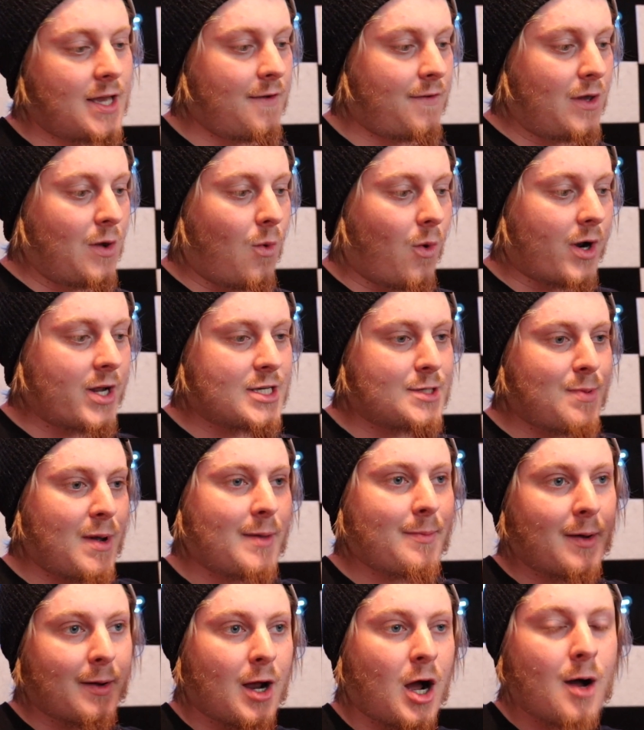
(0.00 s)
If you want to
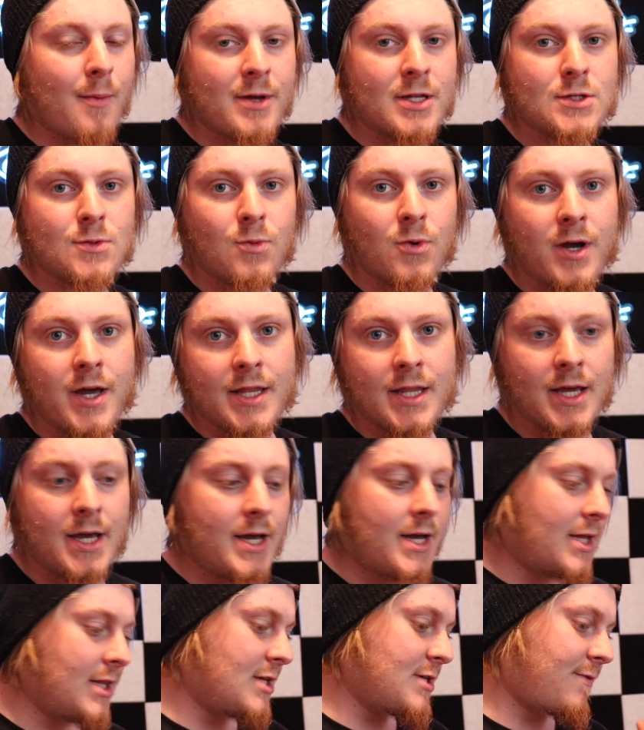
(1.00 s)
spam the comments with
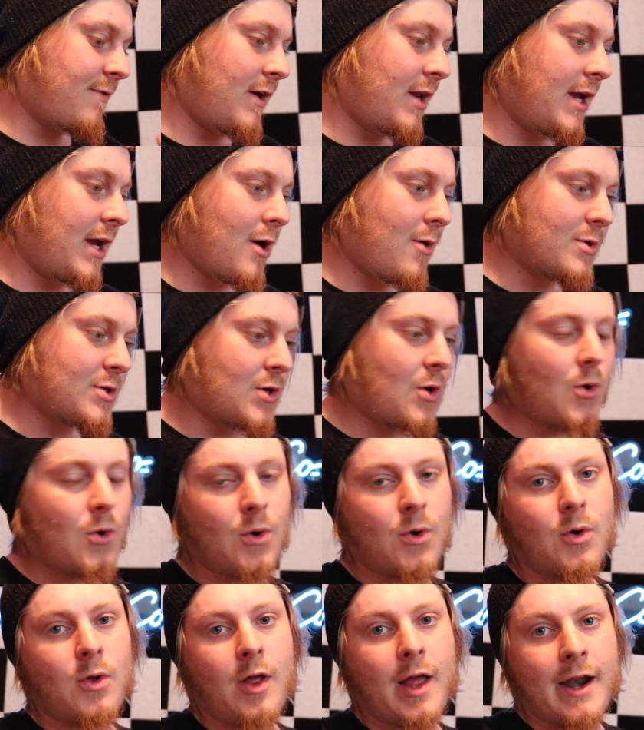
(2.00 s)
this video is
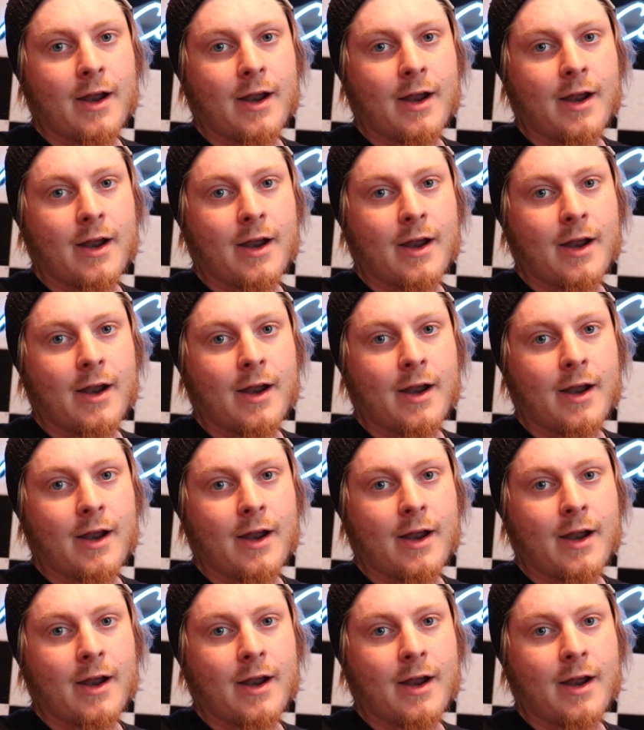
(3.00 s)
cool,